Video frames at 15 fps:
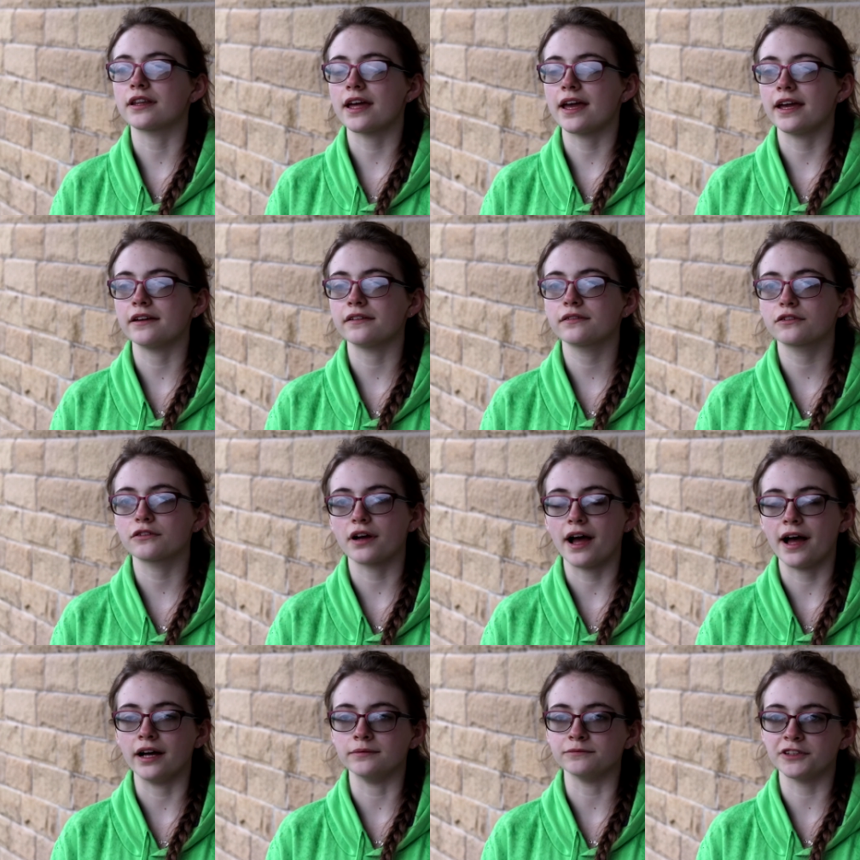The
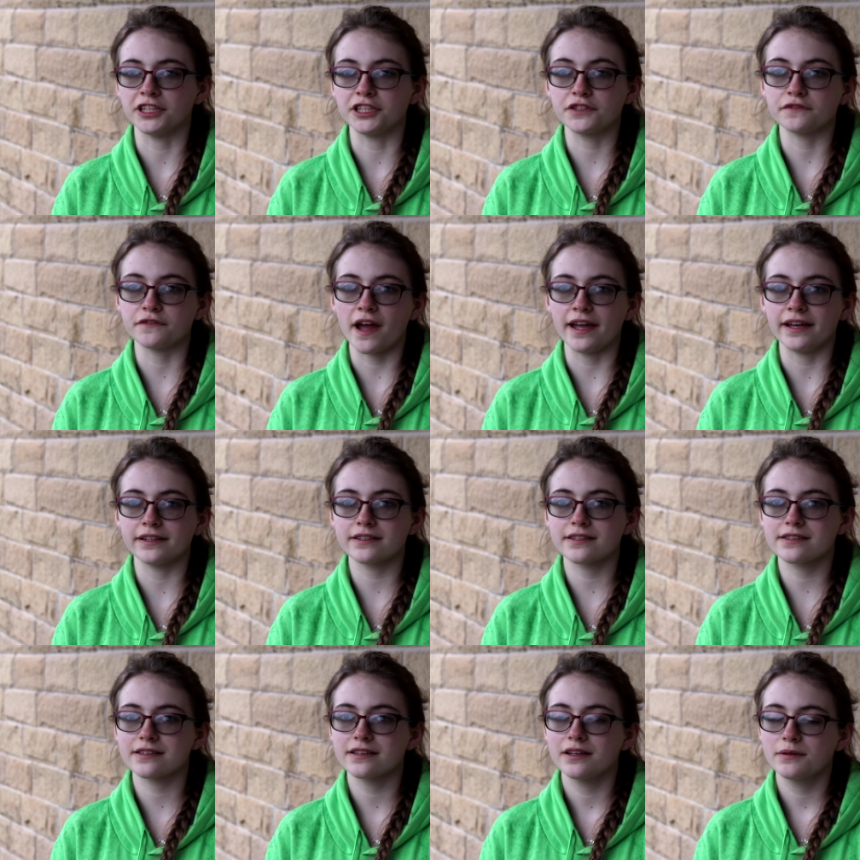um, Village
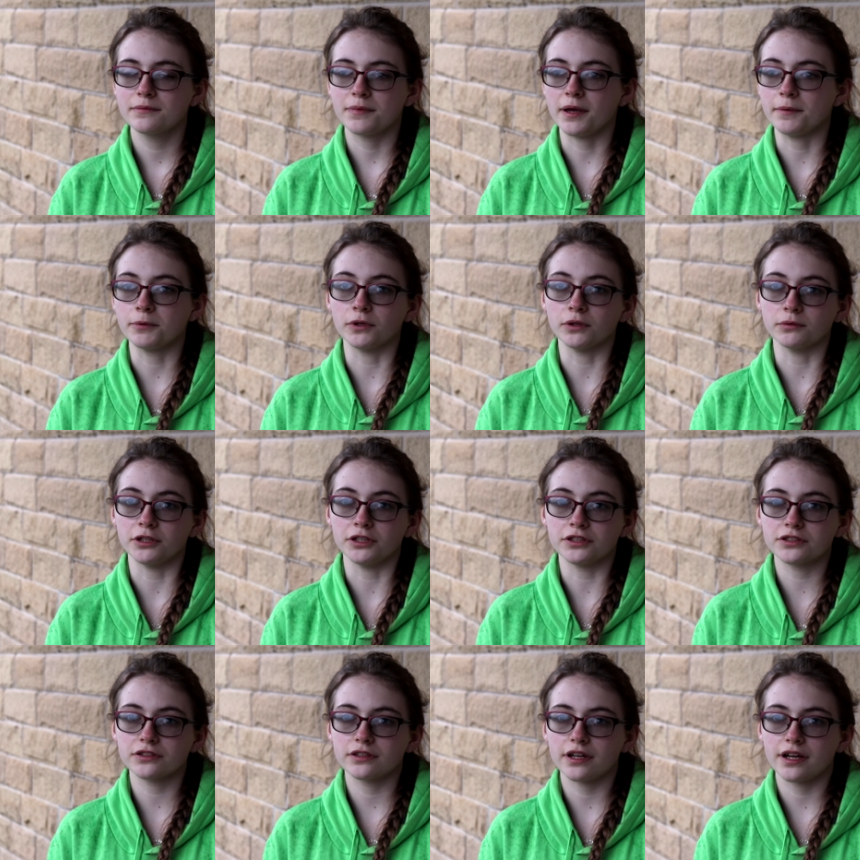Fete, people
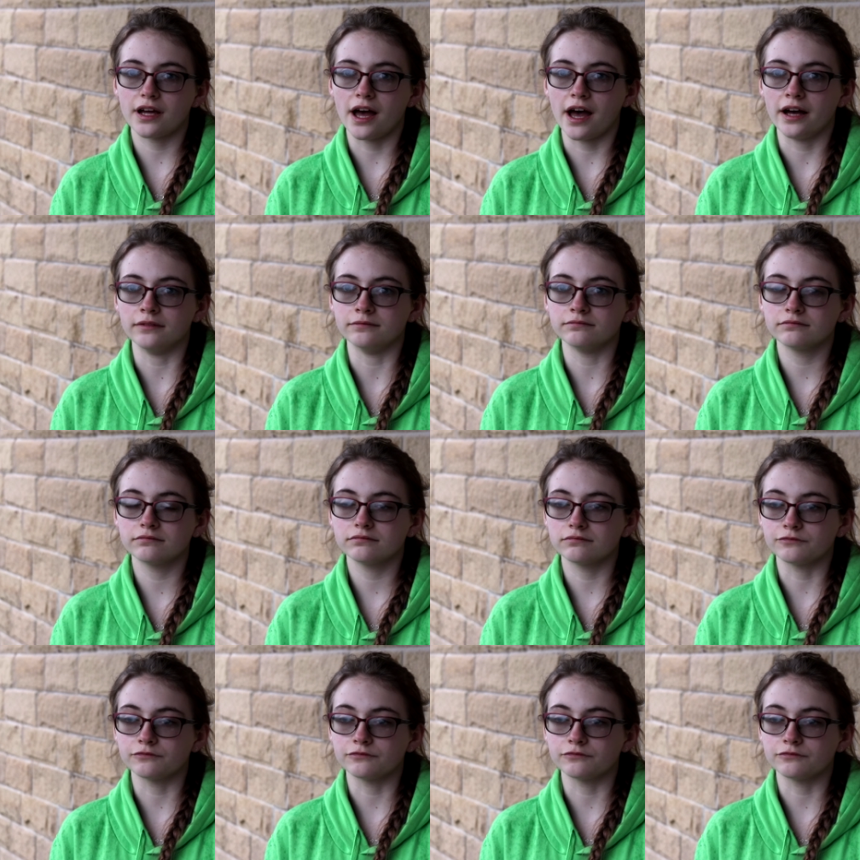would um,